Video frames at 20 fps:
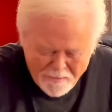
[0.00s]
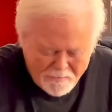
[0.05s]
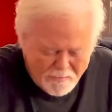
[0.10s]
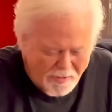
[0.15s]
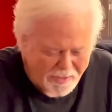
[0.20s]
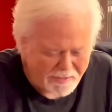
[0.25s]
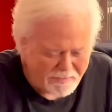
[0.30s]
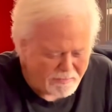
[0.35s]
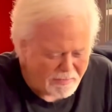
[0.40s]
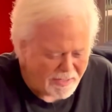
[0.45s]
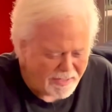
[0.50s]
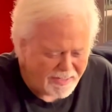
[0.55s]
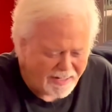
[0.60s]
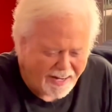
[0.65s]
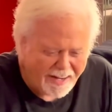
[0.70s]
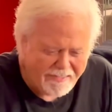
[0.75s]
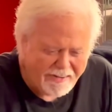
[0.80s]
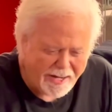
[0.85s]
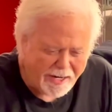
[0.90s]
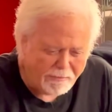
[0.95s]
But but
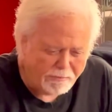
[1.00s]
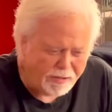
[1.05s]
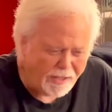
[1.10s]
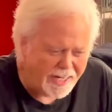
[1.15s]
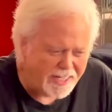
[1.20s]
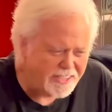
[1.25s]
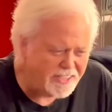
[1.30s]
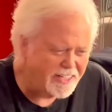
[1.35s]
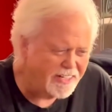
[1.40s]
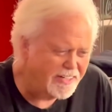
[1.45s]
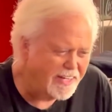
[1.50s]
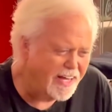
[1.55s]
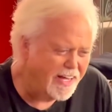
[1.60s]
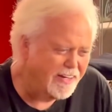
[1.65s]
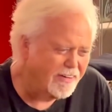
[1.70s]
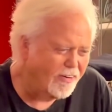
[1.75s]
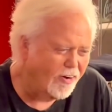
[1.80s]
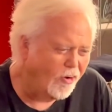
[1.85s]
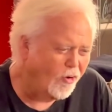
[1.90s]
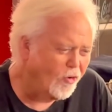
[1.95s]
I've had a blast,
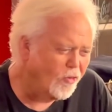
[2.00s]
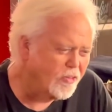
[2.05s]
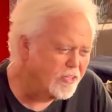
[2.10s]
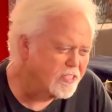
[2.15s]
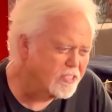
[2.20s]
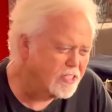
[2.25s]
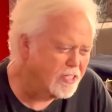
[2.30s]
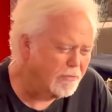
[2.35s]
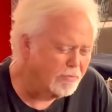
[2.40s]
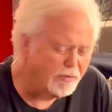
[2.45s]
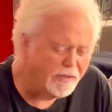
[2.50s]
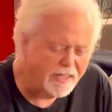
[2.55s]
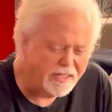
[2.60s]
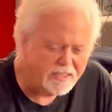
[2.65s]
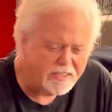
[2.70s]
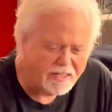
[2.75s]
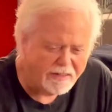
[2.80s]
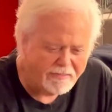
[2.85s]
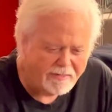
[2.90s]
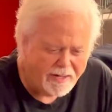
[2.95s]
and all the
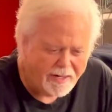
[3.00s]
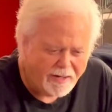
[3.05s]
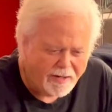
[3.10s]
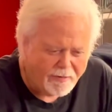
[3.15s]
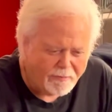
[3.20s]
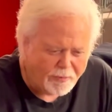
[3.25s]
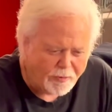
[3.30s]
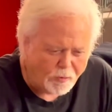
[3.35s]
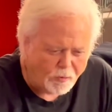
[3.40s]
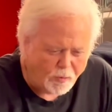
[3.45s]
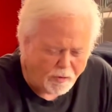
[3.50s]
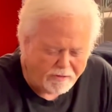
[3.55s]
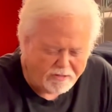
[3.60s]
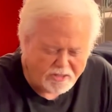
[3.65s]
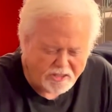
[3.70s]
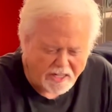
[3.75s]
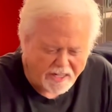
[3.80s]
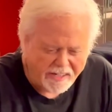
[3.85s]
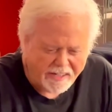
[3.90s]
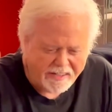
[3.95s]
siblings have. We've
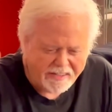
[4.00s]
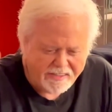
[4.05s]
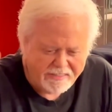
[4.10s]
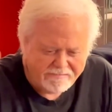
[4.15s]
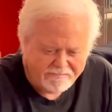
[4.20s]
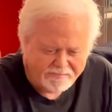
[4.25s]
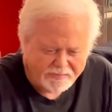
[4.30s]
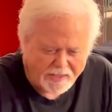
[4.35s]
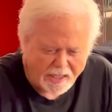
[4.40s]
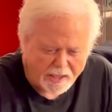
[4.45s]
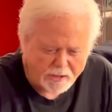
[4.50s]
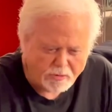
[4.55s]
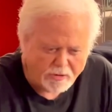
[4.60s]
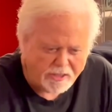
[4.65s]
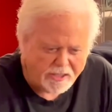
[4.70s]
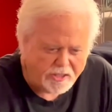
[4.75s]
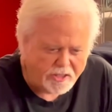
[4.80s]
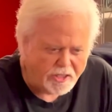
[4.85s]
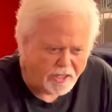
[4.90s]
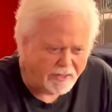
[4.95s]
stayed in touch
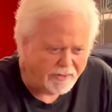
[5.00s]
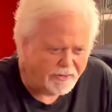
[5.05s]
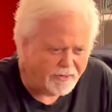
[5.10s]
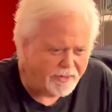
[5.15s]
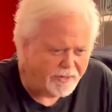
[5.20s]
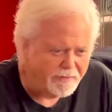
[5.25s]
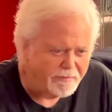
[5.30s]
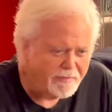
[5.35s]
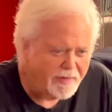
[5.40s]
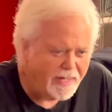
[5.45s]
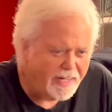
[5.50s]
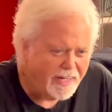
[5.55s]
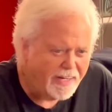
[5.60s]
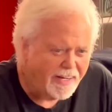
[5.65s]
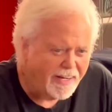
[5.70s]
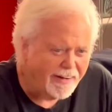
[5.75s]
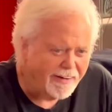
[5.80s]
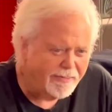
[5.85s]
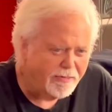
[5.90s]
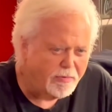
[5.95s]
with each other.
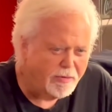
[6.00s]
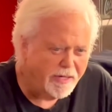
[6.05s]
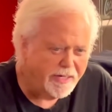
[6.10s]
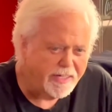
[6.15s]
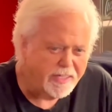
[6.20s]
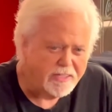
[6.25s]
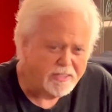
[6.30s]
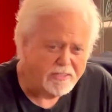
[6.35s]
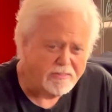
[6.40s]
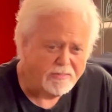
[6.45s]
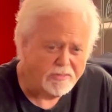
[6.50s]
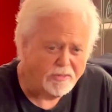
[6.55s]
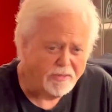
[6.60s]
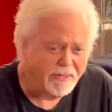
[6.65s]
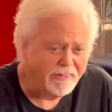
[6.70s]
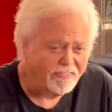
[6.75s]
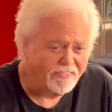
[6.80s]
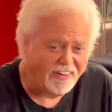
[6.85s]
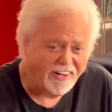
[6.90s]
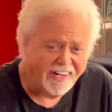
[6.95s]
Everybody's
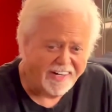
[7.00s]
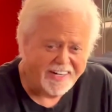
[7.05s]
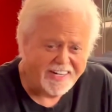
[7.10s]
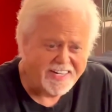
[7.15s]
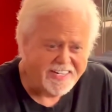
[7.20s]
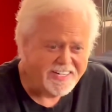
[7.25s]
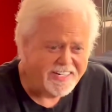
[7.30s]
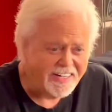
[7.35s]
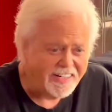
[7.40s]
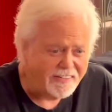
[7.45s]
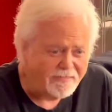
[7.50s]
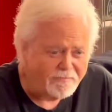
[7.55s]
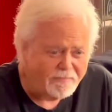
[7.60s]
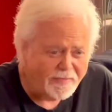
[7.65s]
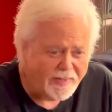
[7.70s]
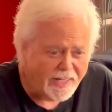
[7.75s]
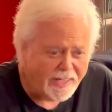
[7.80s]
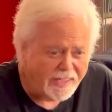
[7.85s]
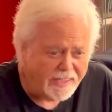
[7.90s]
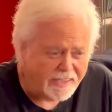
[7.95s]
doing fine, and
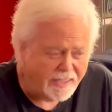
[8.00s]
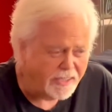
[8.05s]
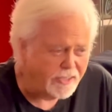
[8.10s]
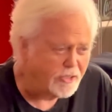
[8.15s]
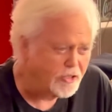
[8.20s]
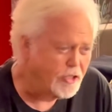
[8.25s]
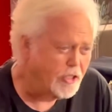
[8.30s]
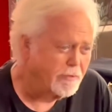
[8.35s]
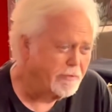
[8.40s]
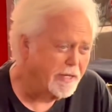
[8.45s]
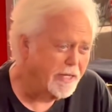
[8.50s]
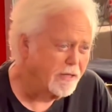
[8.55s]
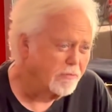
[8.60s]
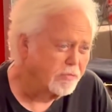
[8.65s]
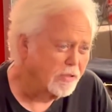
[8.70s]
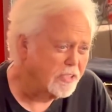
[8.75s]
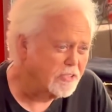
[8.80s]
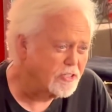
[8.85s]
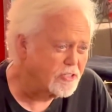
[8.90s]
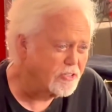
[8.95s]
little Jimmy,
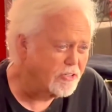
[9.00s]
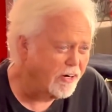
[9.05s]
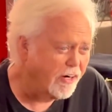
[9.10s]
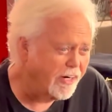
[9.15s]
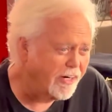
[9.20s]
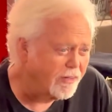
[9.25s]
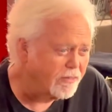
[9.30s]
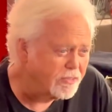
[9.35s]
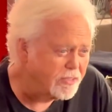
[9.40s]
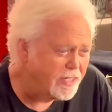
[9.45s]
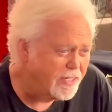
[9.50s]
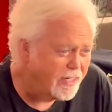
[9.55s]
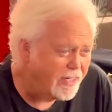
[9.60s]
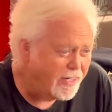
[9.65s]
bless his heart, I was,